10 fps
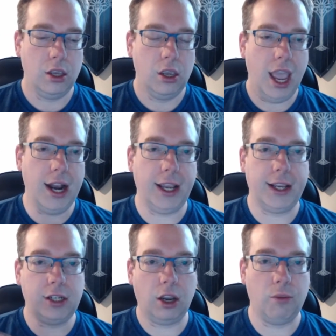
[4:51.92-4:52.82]
And I
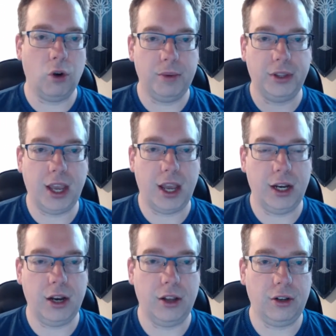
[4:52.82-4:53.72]
could talk more about that
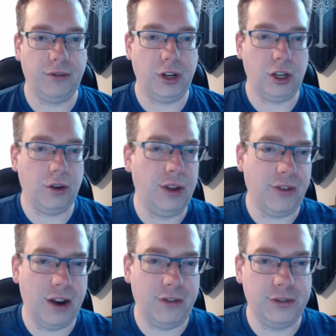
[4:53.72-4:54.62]
in another video if
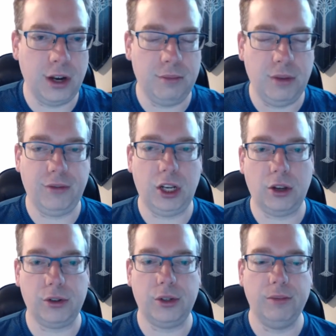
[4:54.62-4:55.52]
I ever have time to make
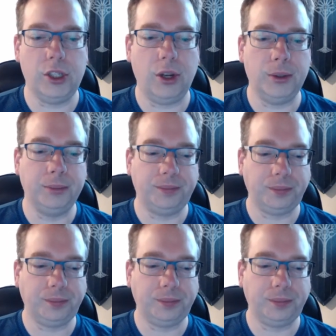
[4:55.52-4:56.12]
videos. So